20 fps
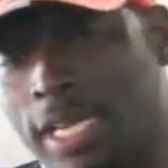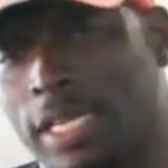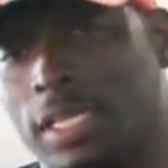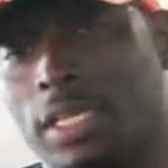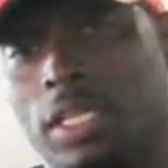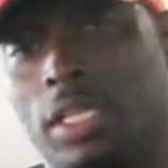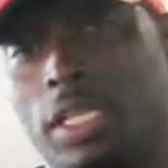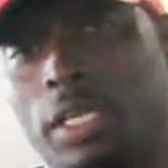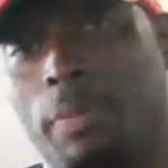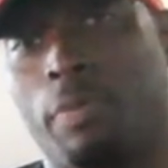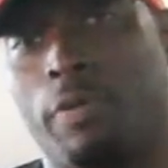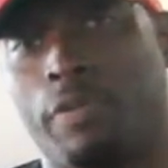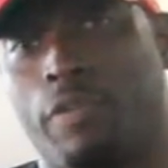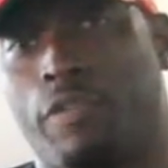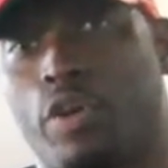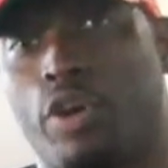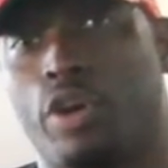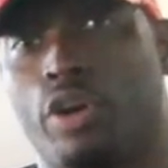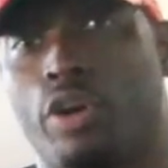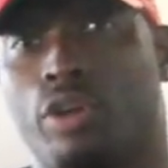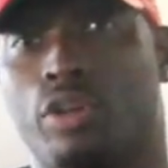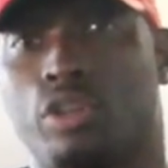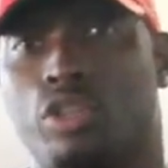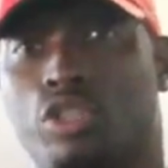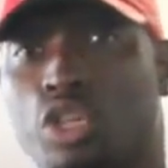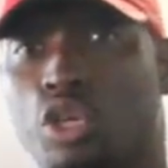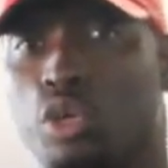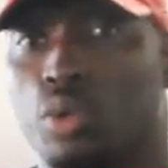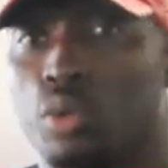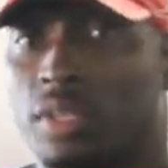technically prefer
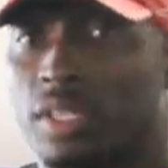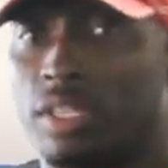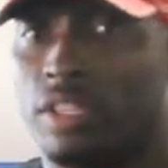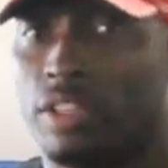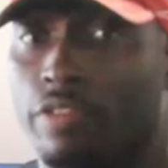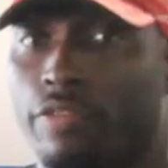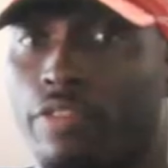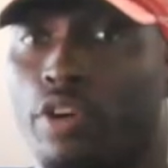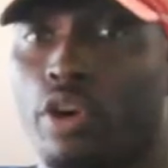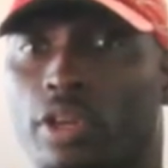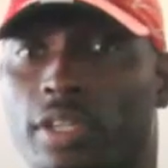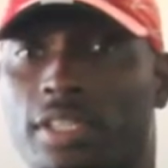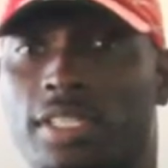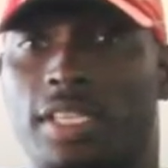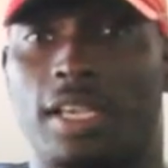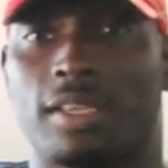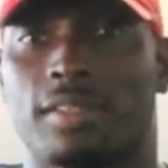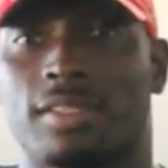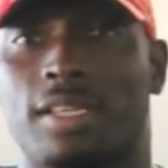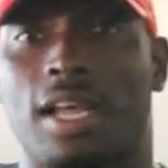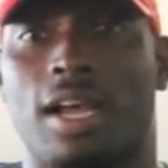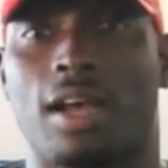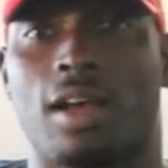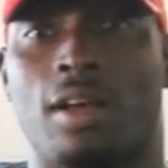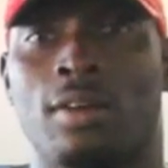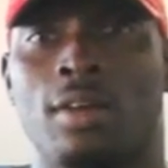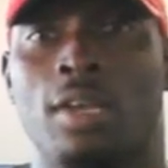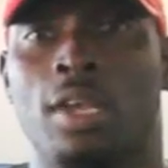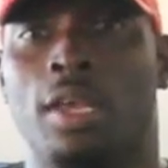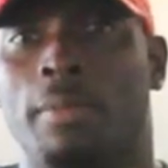using the Vertitex
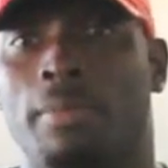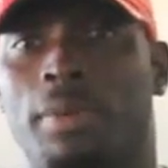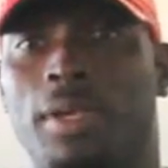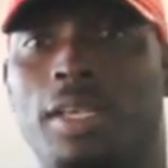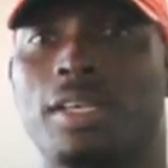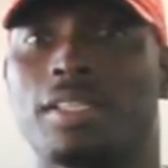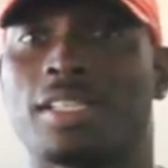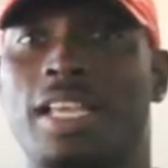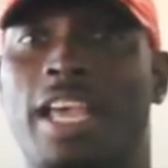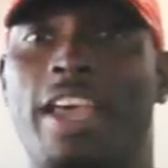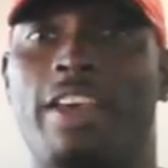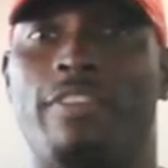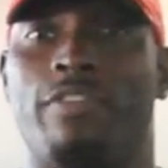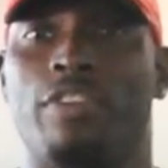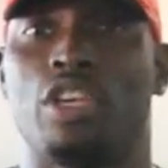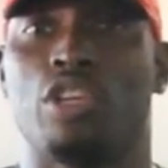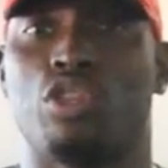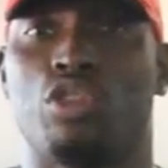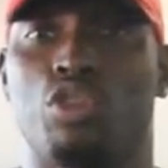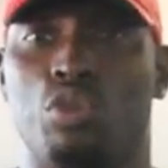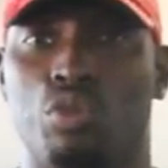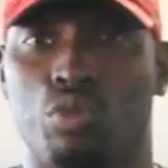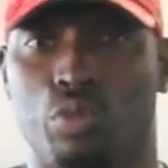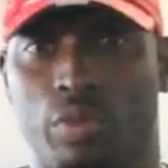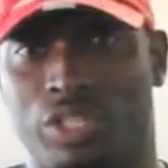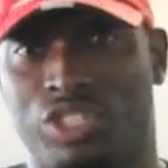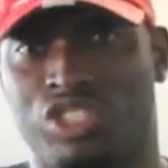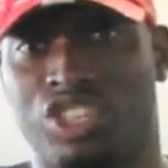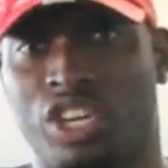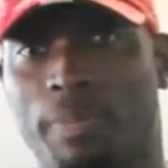style because I have issue
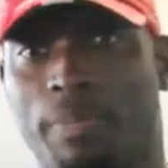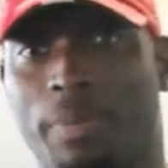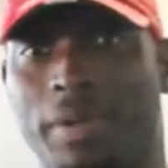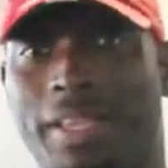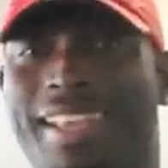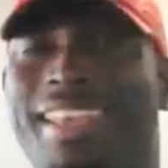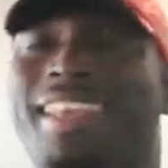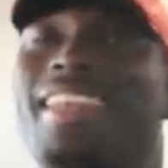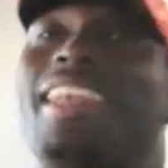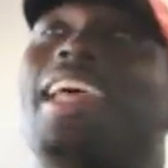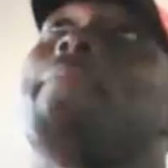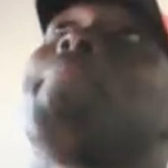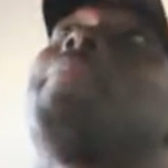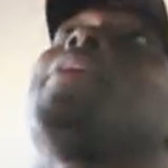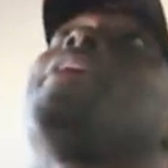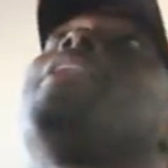with jumping and not